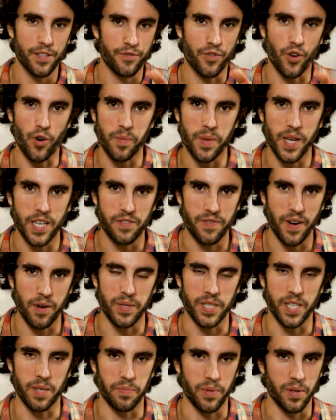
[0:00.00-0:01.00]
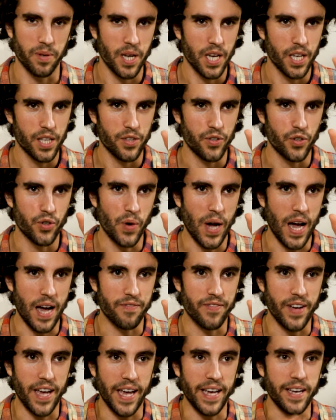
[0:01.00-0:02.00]
The formula is very simple. You
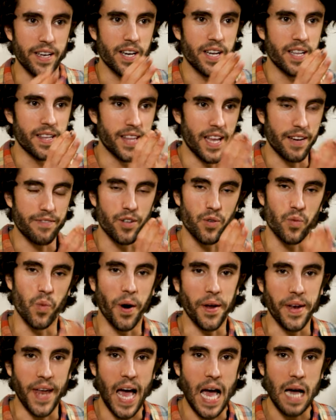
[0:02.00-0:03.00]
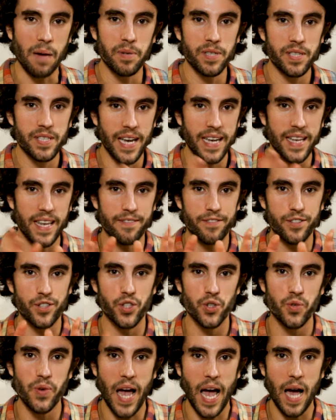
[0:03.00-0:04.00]
have a level 1 habit, a level
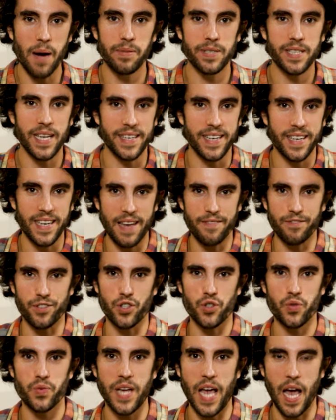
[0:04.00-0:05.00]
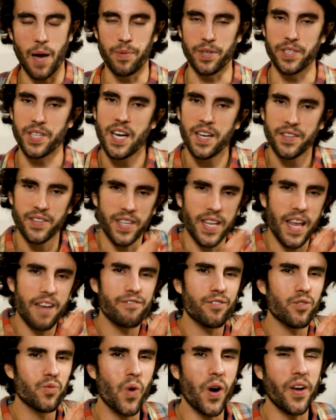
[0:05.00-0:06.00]
2 habit, and a level 3 habit. The
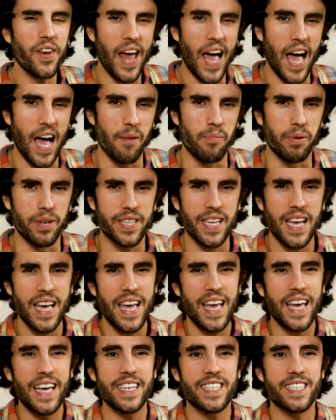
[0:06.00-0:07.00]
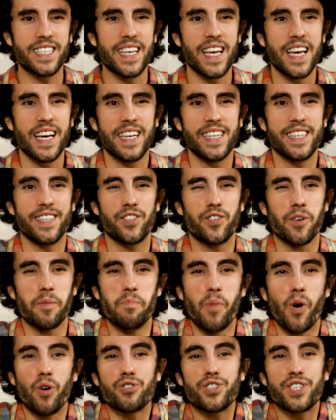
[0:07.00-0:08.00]
level 1 habit is the
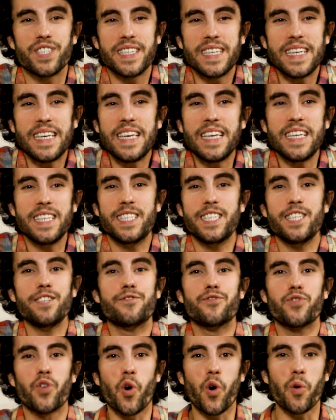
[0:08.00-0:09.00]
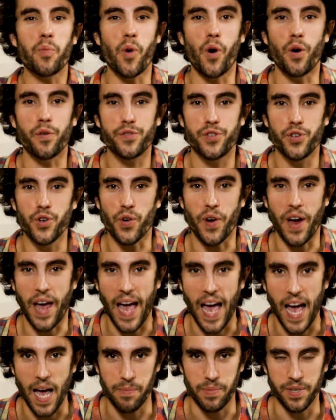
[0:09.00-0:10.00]
most easy form of your
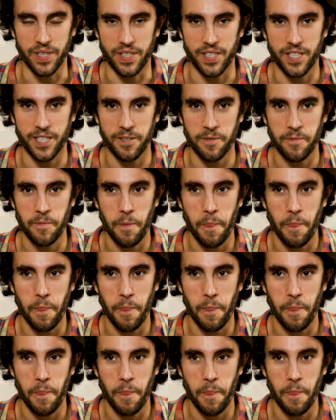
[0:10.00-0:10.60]
habit,